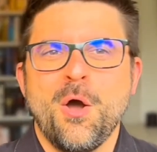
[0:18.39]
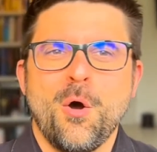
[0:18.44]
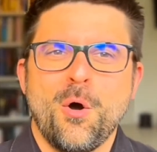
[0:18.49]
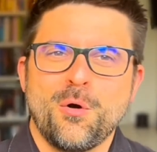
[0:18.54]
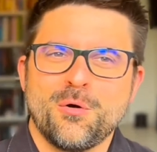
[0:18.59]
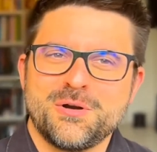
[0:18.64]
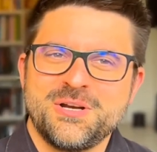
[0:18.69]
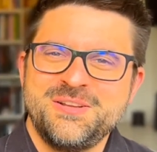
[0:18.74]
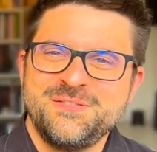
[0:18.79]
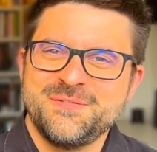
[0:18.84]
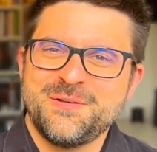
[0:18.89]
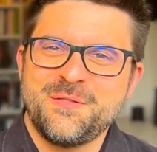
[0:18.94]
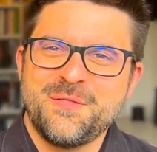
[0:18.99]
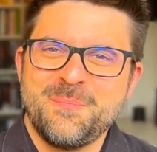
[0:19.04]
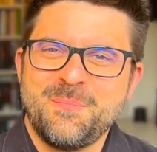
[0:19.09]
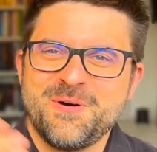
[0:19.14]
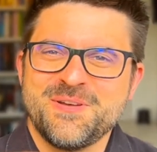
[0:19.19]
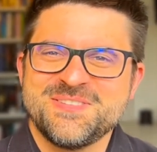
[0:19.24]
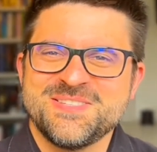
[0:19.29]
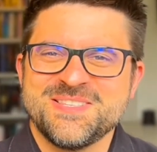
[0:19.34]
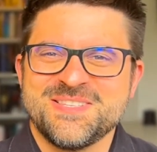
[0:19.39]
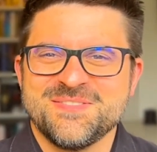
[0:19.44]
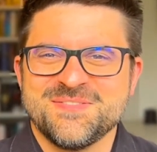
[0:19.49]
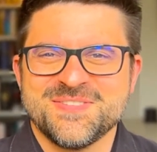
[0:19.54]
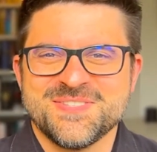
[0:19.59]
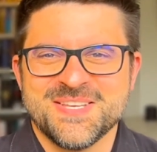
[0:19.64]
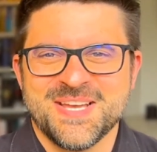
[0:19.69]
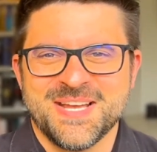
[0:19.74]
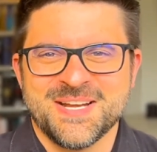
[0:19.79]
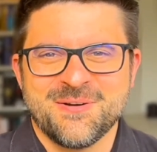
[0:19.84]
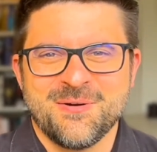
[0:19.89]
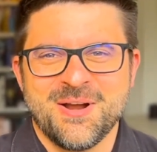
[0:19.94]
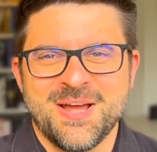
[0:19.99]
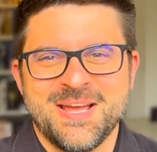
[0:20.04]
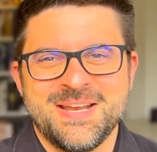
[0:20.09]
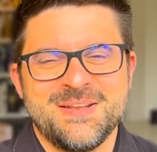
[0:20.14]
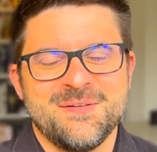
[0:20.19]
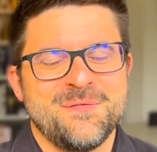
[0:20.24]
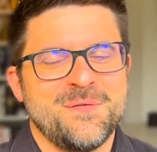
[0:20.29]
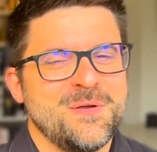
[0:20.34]
Or even on the positive side,
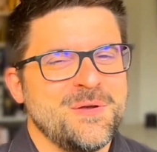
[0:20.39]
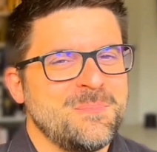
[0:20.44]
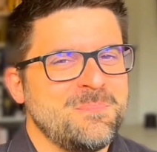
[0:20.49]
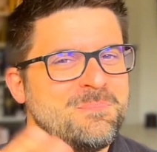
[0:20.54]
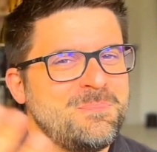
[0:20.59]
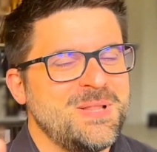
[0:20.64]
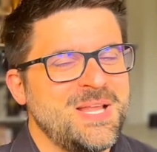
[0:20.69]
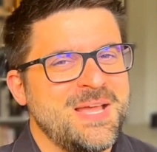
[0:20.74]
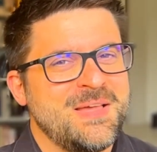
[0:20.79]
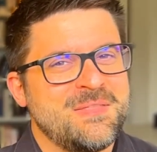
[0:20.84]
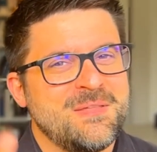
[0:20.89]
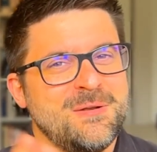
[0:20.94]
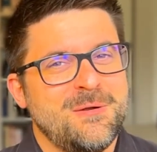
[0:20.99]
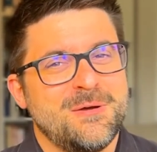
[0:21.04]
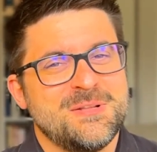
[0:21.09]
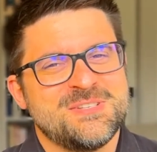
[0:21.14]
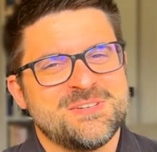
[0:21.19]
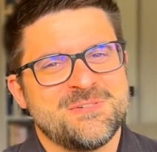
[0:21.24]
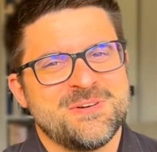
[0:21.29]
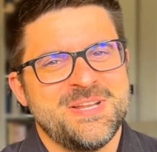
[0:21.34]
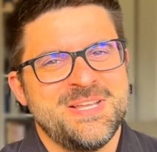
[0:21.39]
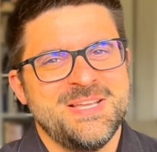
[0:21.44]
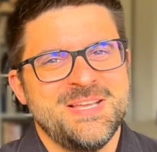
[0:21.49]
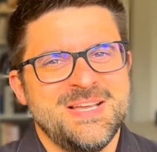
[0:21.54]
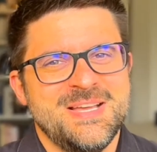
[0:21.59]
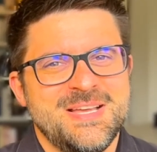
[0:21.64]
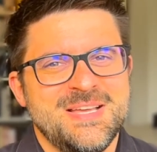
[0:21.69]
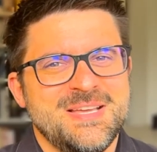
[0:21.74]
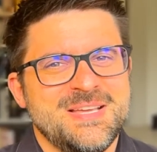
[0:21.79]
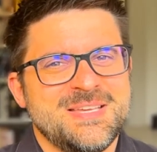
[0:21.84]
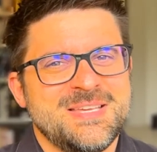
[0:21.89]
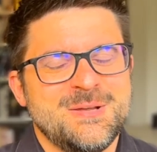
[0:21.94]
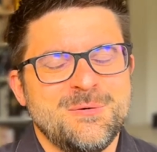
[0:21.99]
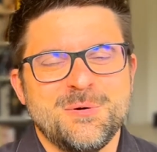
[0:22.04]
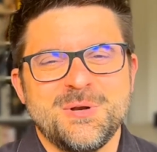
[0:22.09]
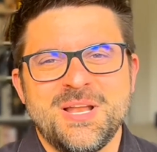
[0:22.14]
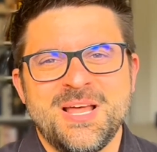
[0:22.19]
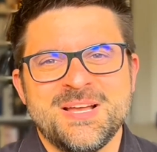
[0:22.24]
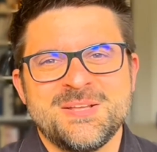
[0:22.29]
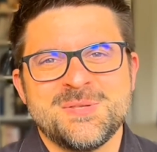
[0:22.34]
right? If you're playing the lottery, you
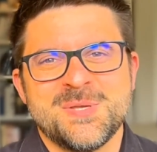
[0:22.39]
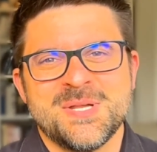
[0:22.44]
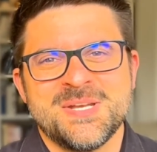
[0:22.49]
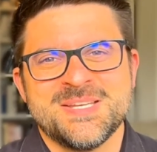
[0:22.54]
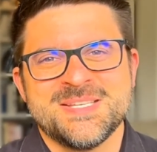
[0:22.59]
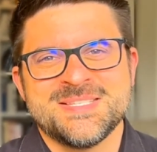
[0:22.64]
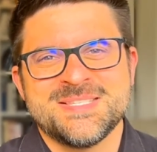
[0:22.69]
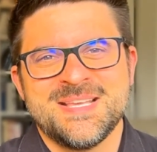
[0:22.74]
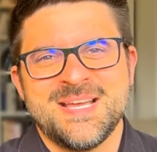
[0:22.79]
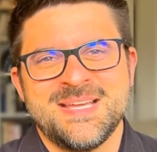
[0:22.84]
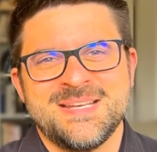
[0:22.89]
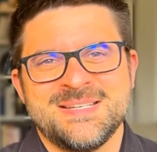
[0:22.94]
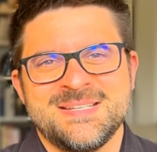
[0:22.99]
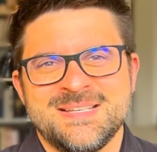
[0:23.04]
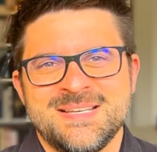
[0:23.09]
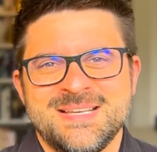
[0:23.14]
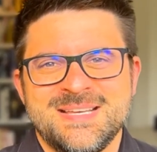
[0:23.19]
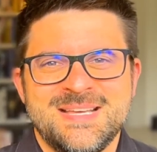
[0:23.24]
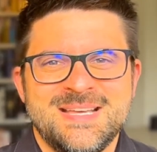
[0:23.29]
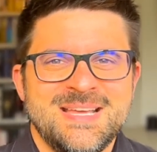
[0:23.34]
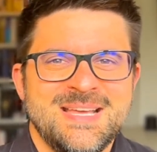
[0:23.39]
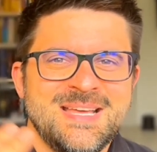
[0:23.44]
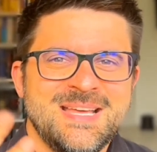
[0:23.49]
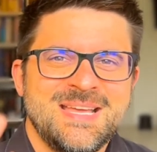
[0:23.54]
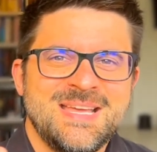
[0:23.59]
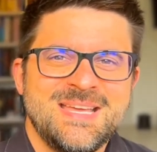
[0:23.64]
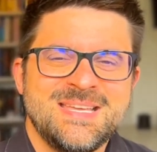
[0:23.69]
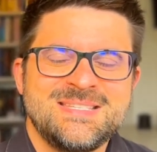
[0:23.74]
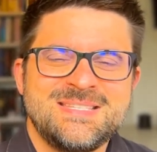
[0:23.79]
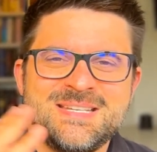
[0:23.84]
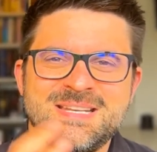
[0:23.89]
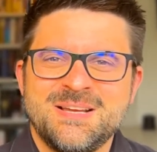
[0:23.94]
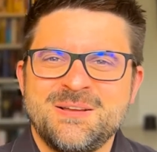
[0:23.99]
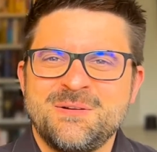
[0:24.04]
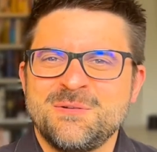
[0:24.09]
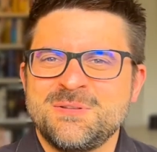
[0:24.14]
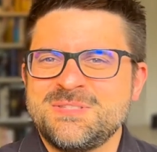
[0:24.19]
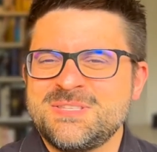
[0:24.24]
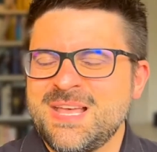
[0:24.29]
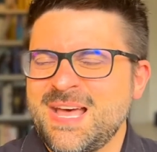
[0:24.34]
would like to understand, is it a
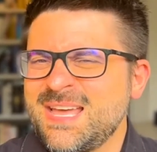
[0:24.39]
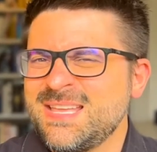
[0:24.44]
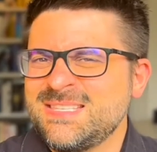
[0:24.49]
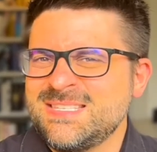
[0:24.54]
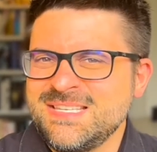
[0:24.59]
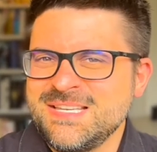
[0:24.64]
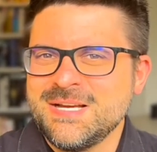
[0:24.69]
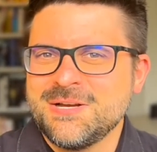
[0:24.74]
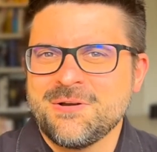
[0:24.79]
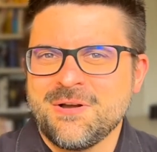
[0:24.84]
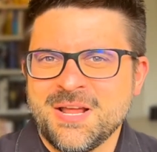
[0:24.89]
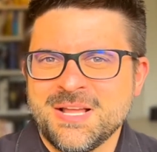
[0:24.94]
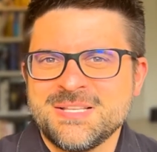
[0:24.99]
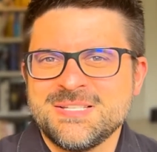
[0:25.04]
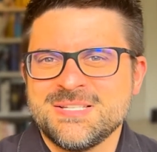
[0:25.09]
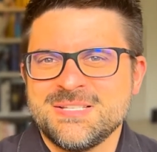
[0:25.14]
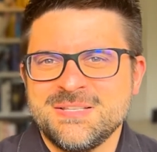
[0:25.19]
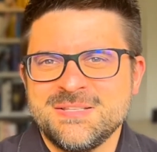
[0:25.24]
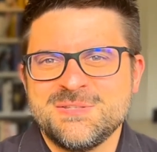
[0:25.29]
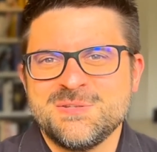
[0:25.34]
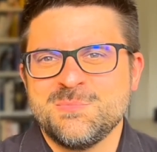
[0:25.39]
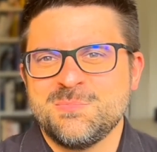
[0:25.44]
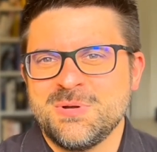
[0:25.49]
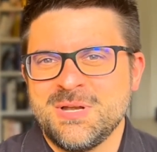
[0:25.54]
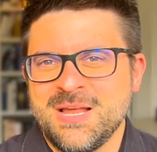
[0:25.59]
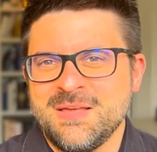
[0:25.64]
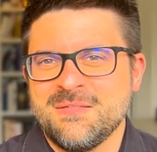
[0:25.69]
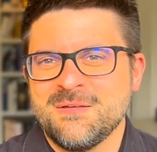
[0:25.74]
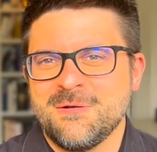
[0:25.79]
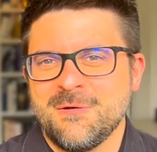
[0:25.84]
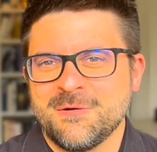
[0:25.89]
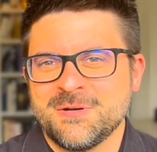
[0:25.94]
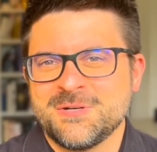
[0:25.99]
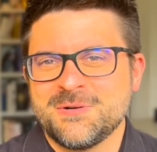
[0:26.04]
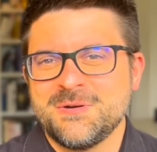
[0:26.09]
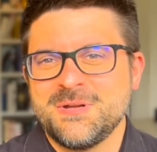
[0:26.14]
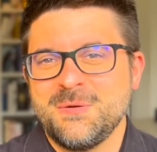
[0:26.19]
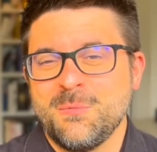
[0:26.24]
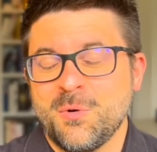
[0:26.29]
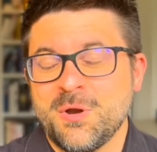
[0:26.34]
good idea actually to play the
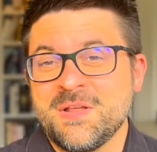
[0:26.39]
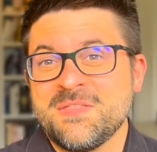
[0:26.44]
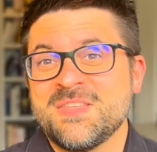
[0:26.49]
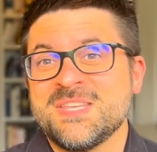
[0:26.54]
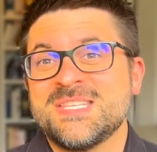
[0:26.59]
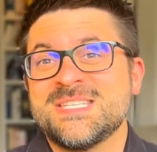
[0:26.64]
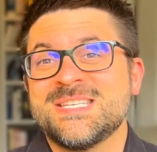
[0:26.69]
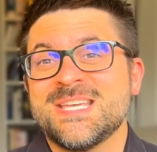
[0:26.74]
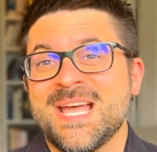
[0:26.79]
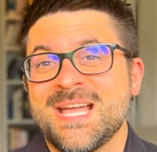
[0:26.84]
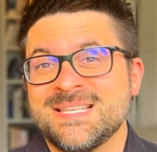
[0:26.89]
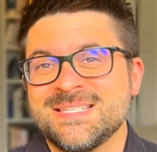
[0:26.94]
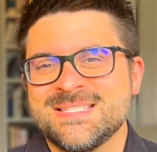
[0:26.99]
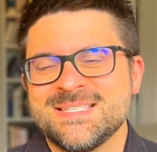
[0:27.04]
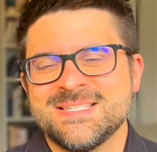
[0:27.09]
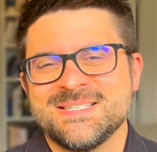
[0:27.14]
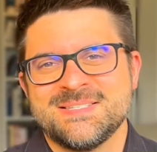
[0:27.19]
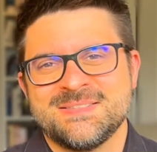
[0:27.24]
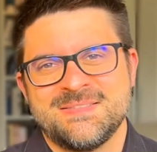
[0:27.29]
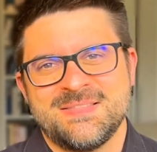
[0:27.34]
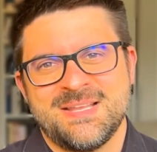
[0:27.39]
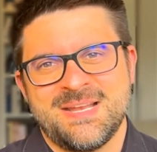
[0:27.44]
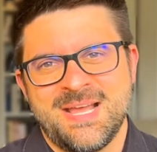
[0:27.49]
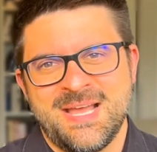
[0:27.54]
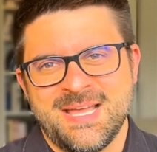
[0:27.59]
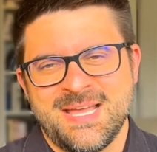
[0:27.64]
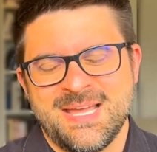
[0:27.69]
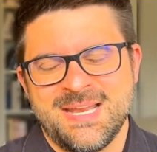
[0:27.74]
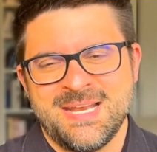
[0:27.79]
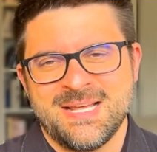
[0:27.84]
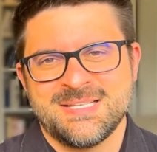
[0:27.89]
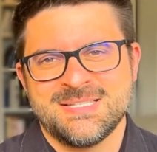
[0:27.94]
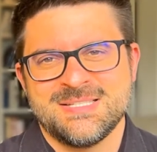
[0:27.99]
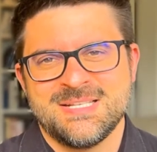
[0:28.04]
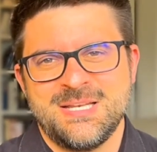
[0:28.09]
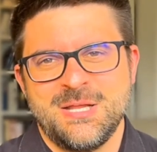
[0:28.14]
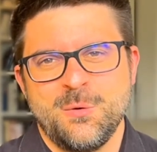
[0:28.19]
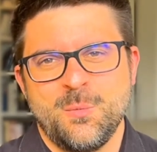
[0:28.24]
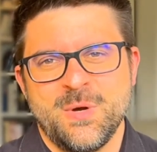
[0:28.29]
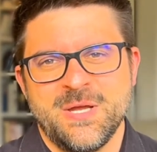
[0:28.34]
lottery? What are the chances that I can
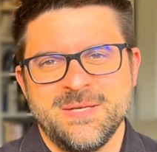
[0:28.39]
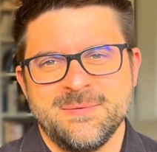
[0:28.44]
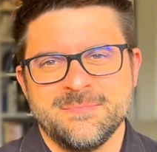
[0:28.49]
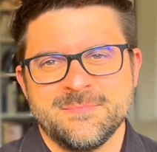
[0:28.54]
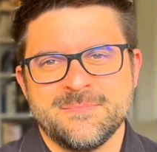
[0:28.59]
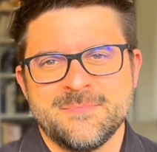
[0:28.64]
actually win?